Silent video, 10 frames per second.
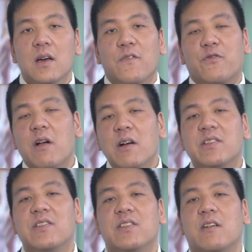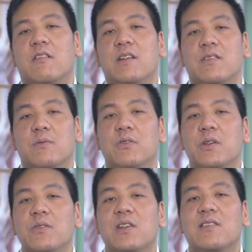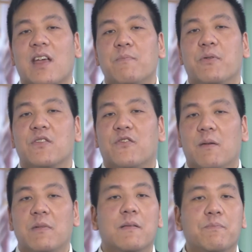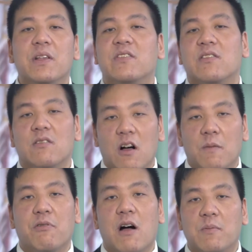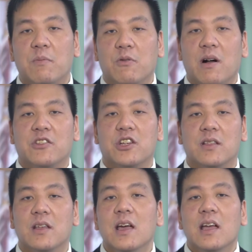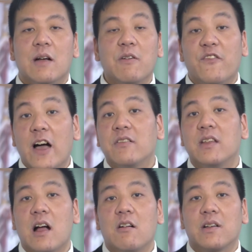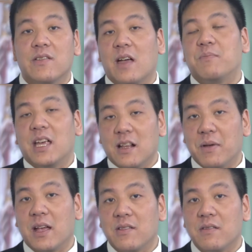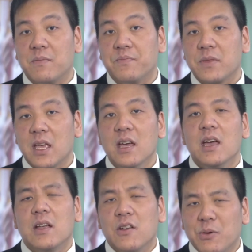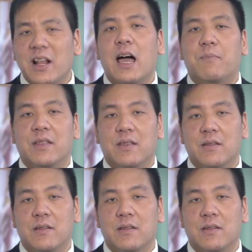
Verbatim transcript: Throughout this series, we'll use examples from a business law problem question that we found in our exam database. Here's what happened.